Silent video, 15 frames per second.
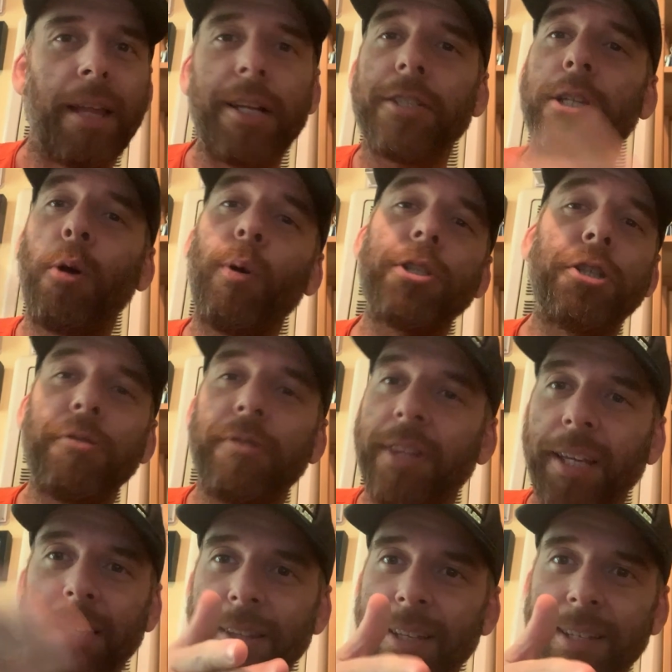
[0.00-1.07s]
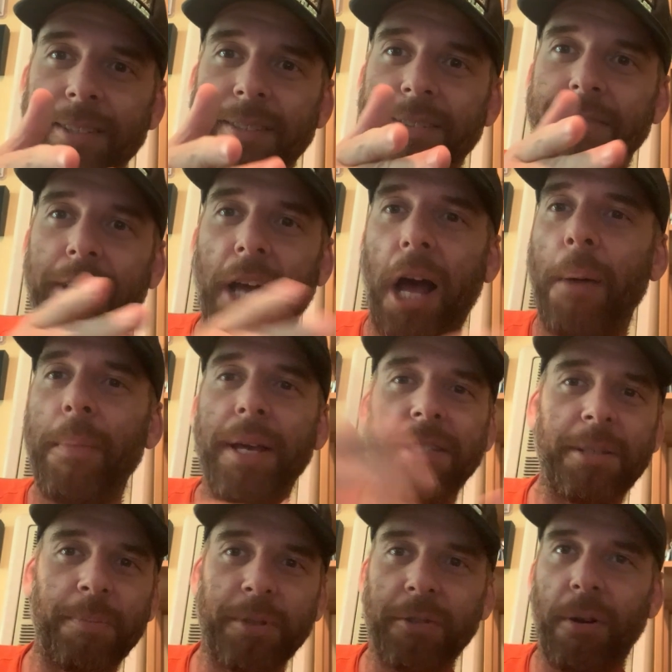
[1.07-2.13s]
Let us know what you think of this.
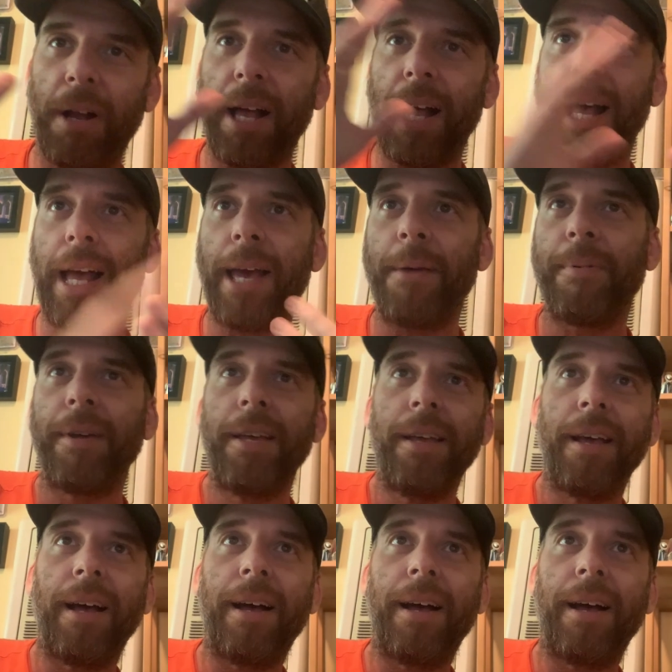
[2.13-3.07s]
Comment, subscribe,